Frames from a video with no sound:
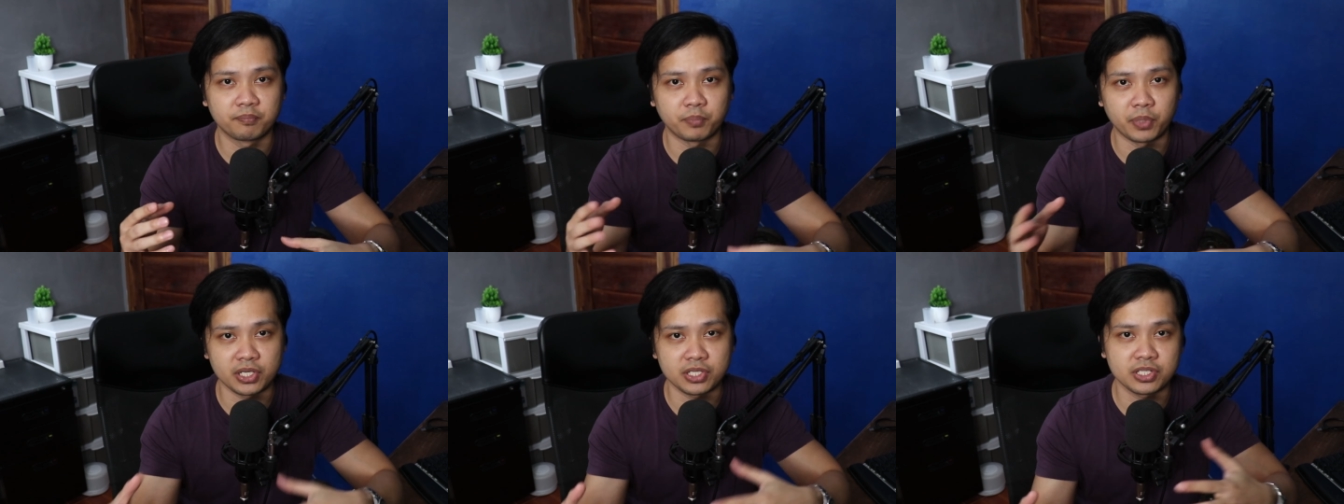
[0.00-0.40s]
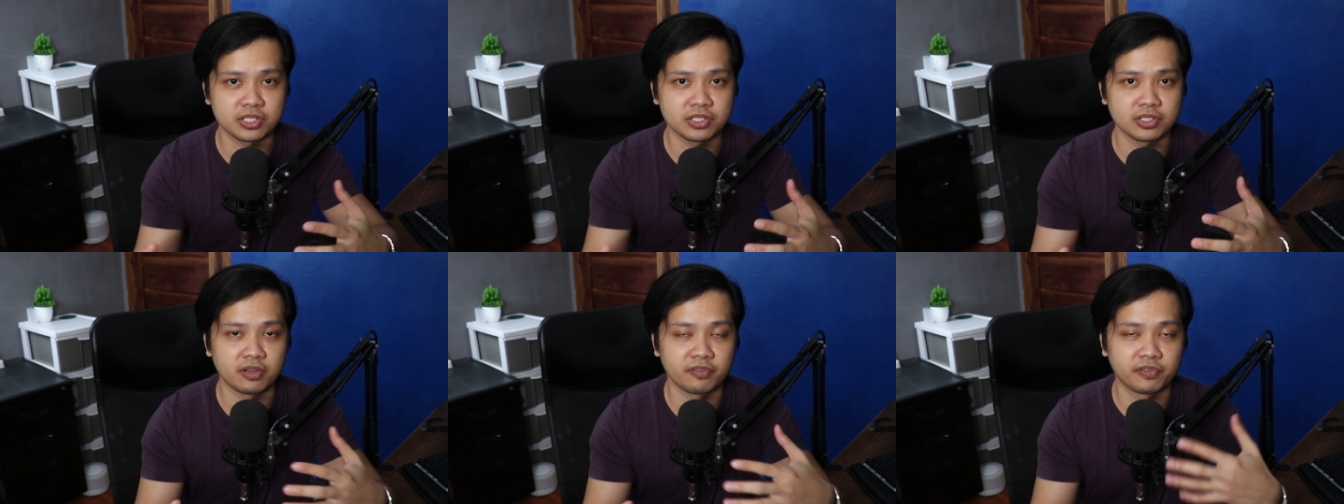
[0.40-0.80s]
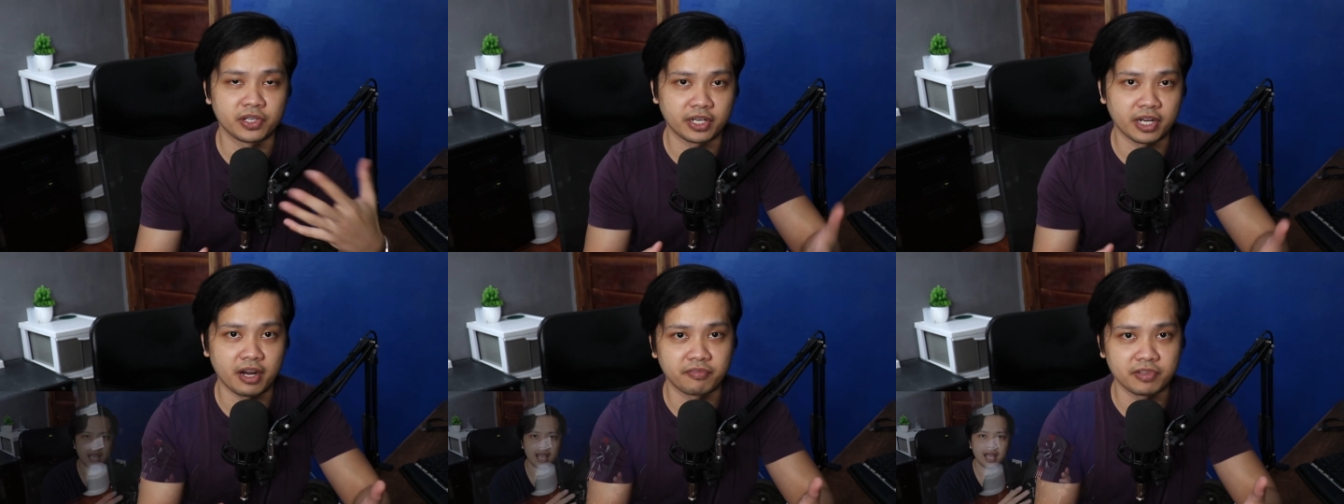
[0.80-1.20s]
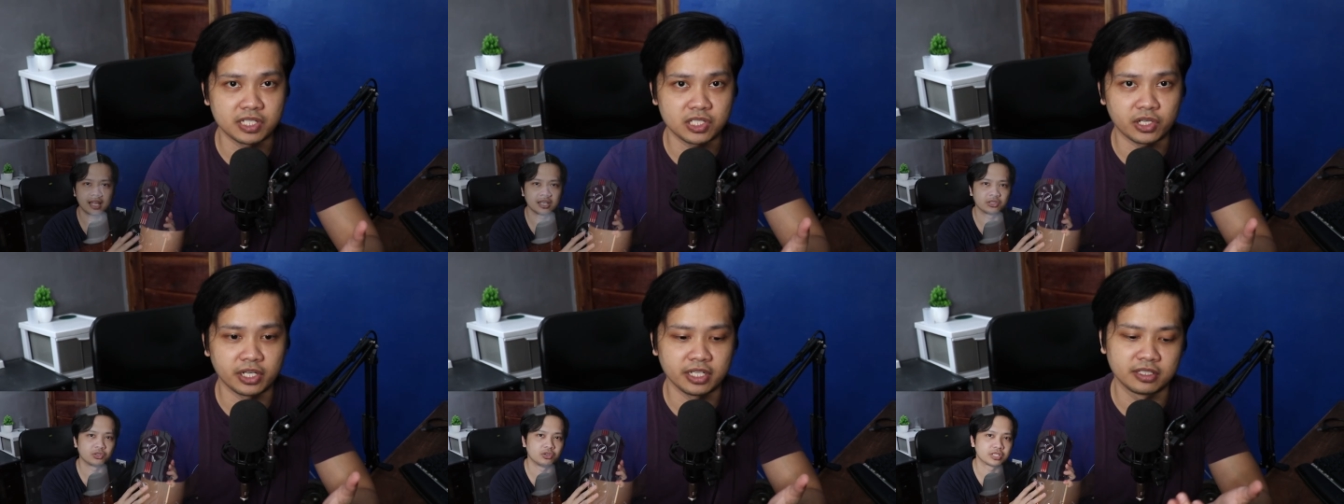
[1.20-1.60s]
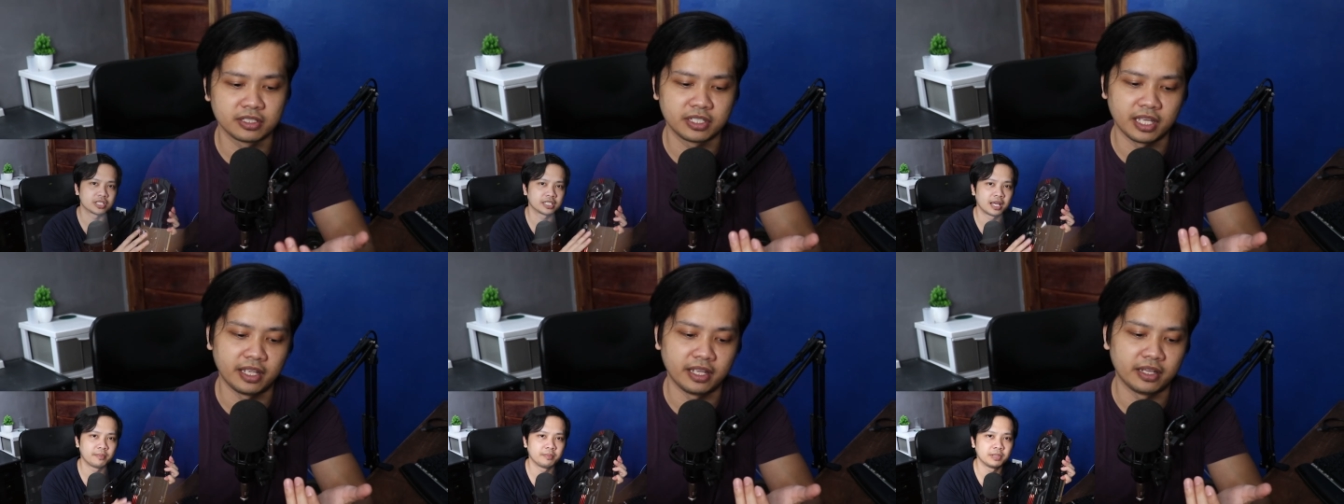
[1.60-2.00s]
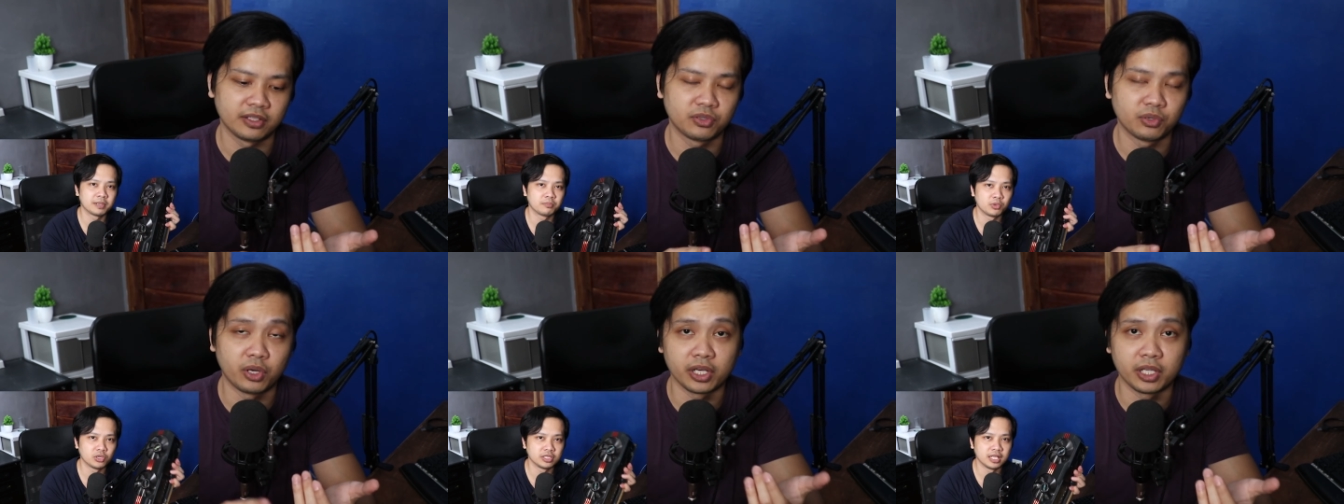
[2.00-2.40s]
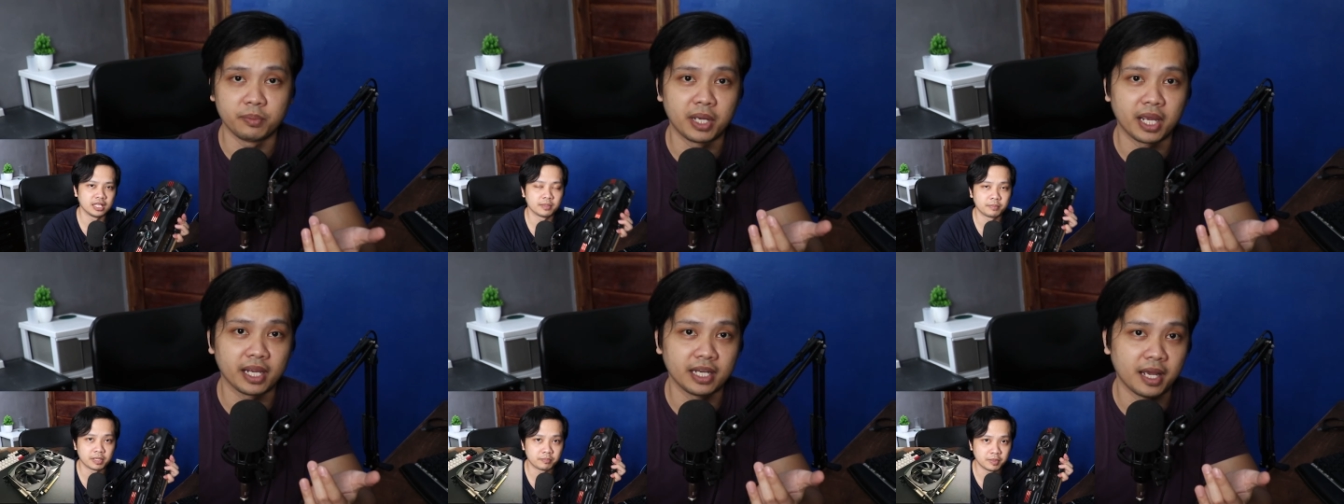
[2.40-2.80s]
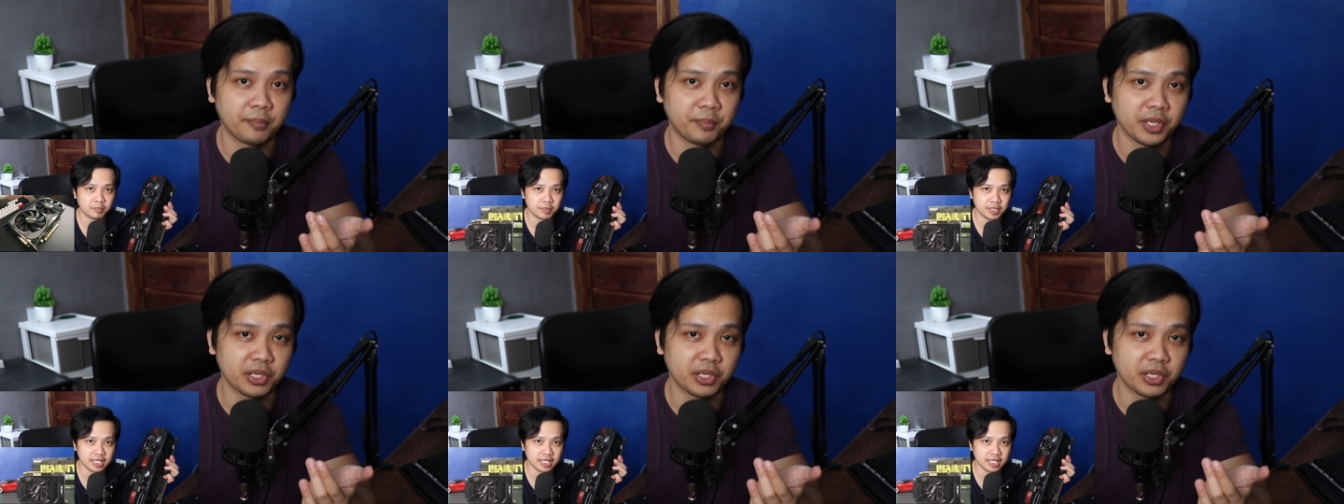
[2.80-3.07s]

parts of your graphics card and kung ano yung mga kailangan mo